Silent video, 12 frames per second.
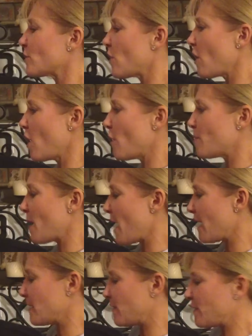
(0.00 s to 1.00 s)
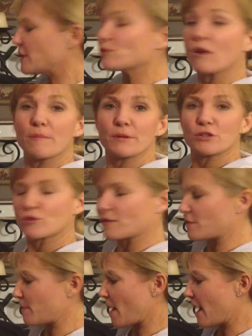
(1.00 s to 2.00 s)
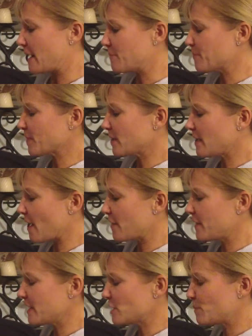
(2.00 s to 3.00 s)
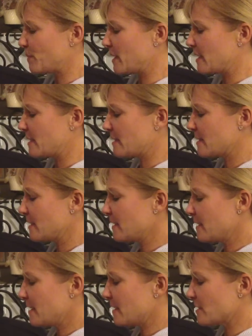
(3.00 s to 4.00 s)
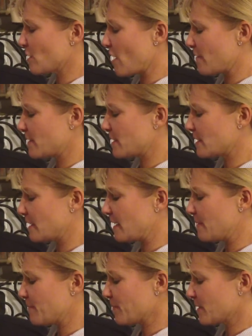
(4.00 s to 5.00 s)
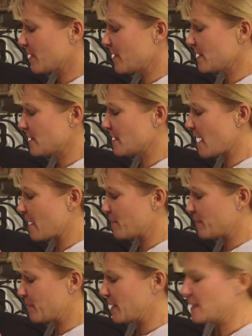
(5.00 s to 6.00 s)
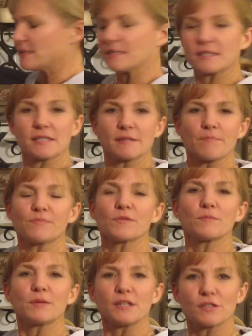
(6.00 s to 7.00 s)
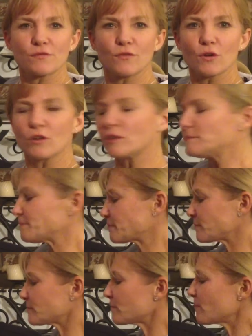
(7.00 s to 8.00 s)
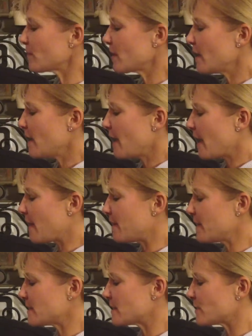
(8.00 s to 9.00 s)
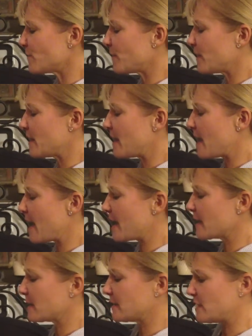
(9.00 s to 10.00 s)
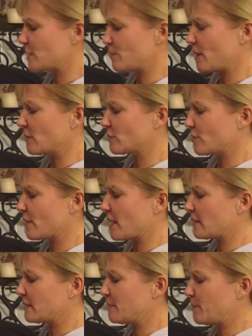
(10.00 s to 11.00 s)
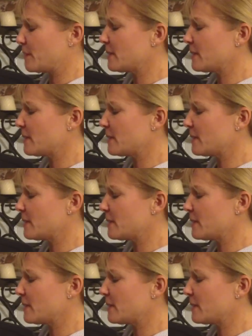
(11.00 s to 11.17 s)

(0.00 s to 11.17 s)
go, oh, pie, and then they draw a picture of a pie. Now, this piece is obviously this type of piece. Peaceful. And this is phonetically spelled correctly.